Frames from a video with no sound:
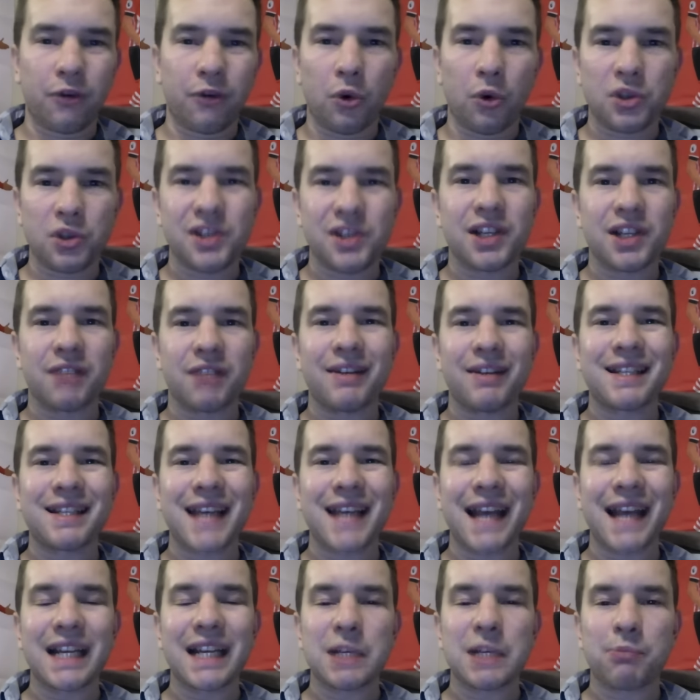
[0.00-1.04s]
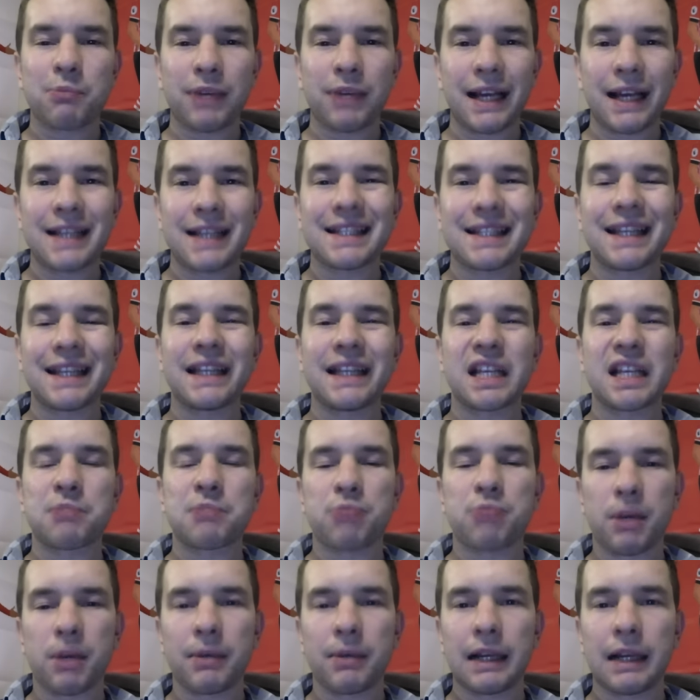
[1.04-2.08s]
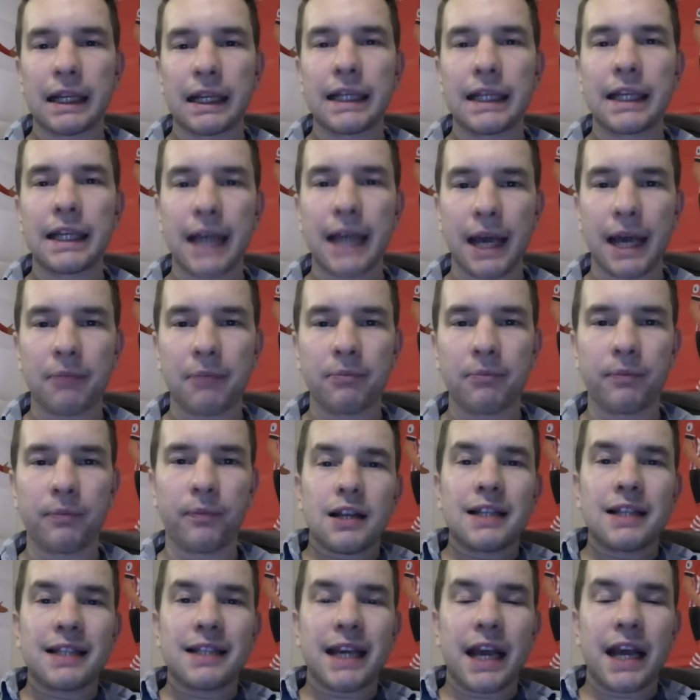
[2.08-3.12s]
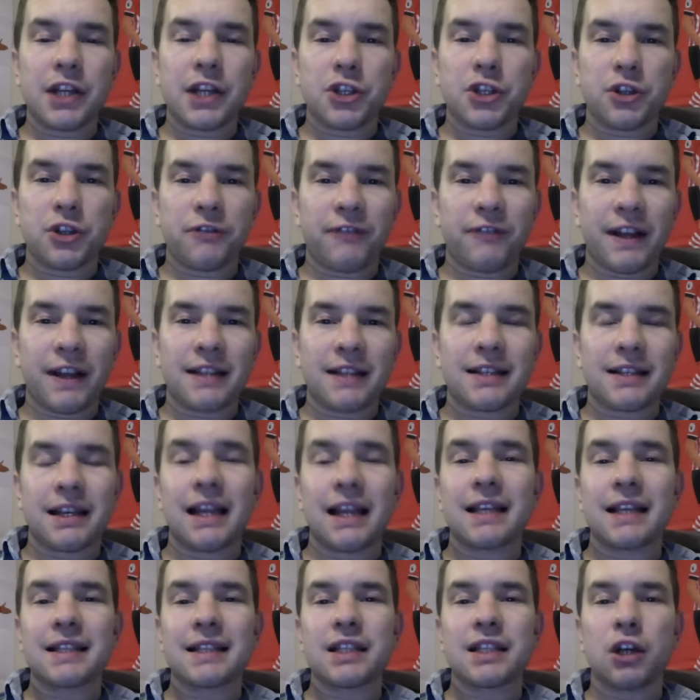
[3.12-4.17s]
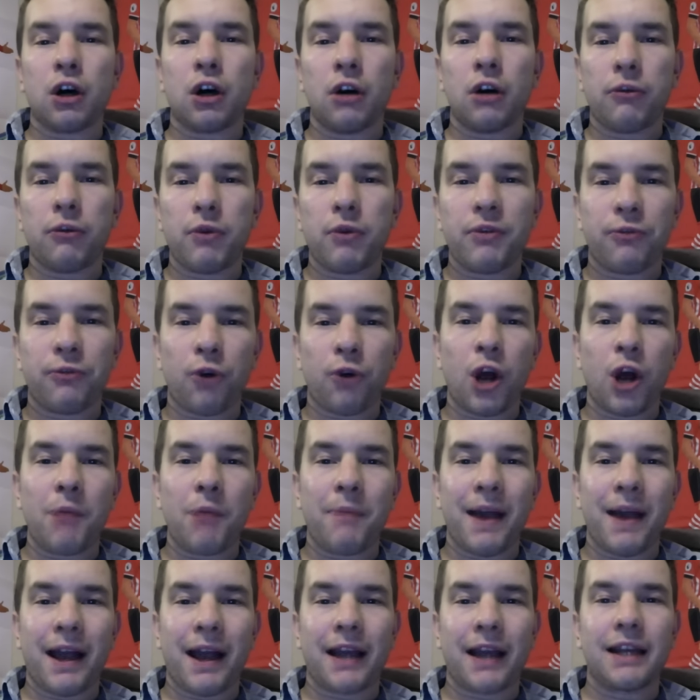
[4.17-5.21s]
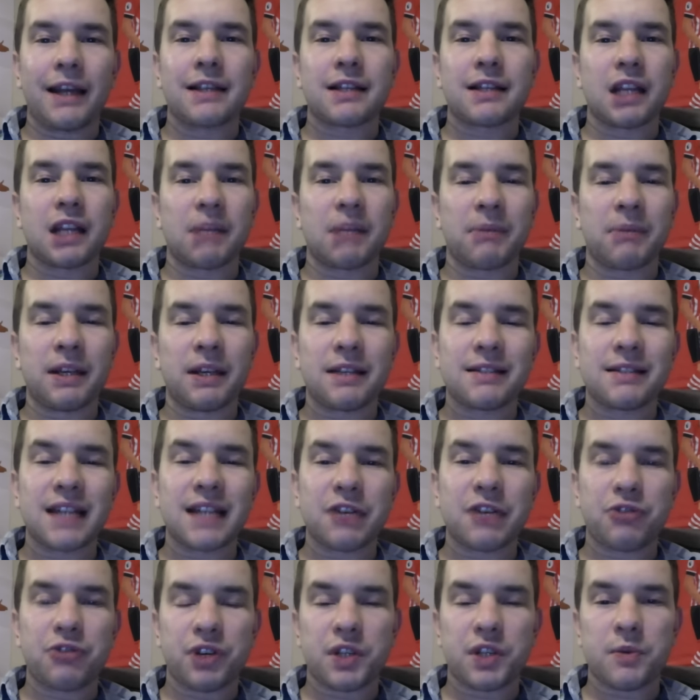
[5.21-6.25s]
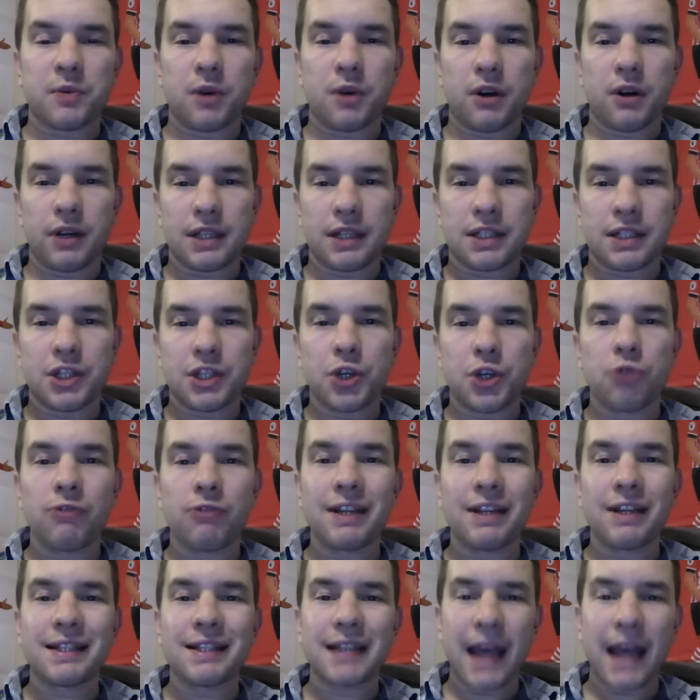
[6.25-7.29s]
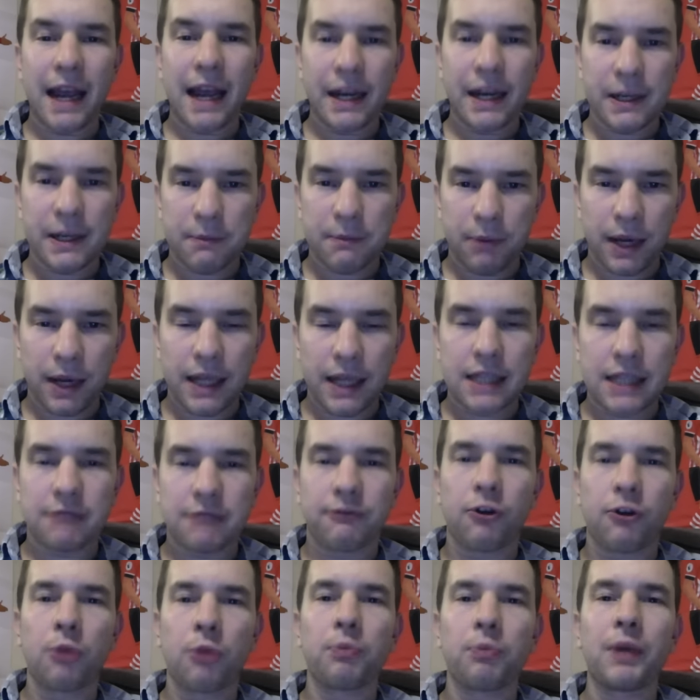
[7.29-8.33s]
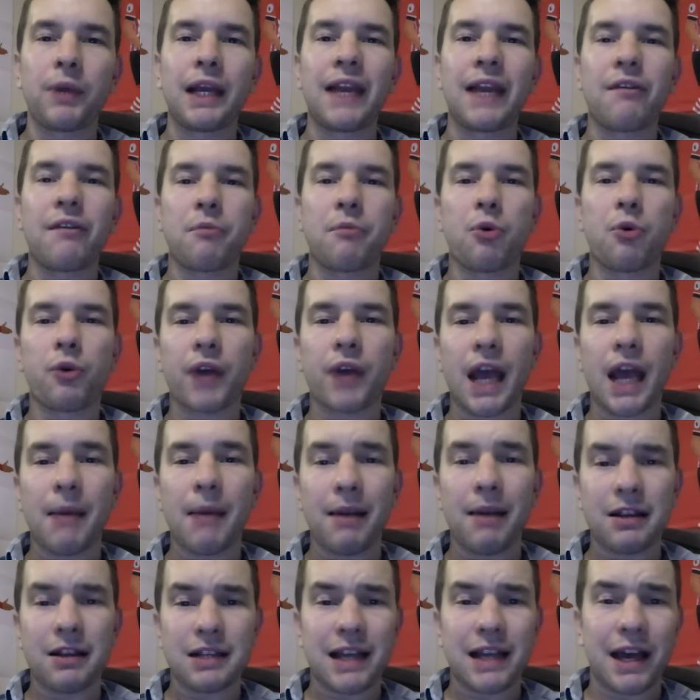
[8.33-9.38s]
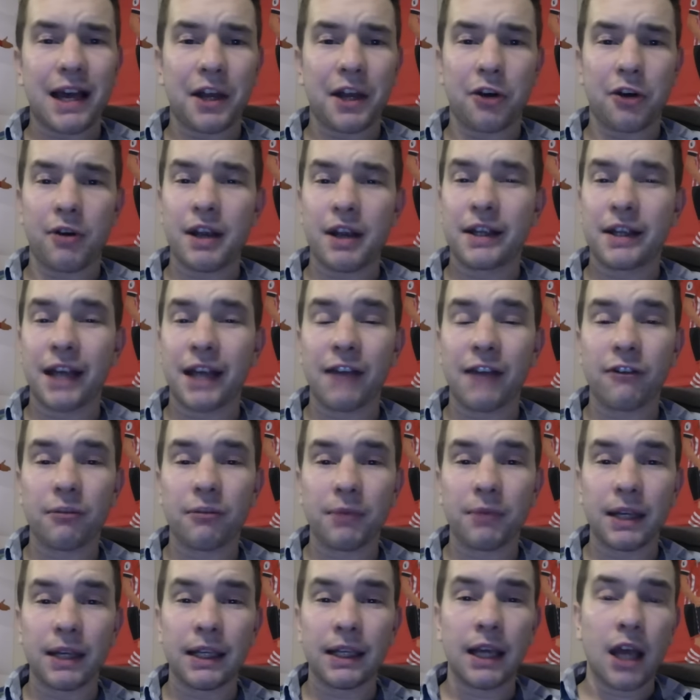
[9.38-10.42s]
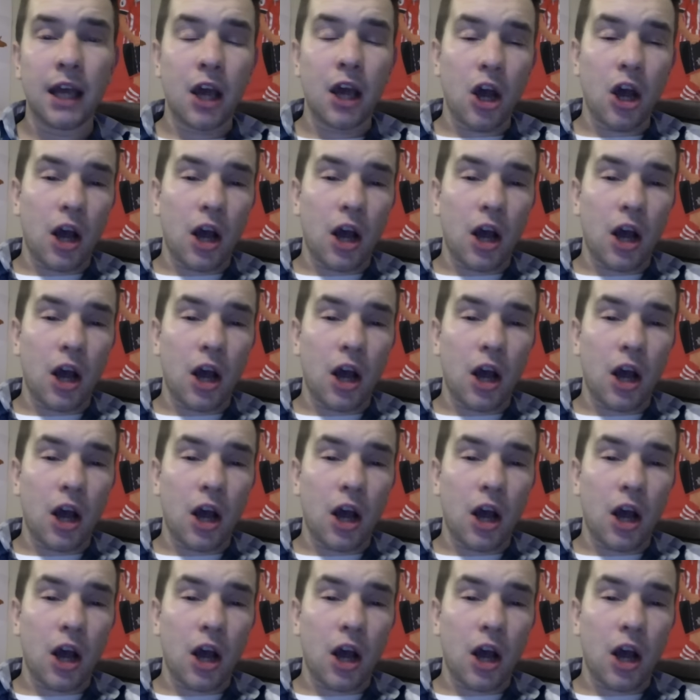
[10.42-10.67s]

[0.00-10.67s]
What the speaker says: Forster's going to retain his place in this Premier League game. So let's get into defence, and let's start off with right back, and it's going to be Cedric Soares to retain his place from the Liverpool game. Actually had a great game for me.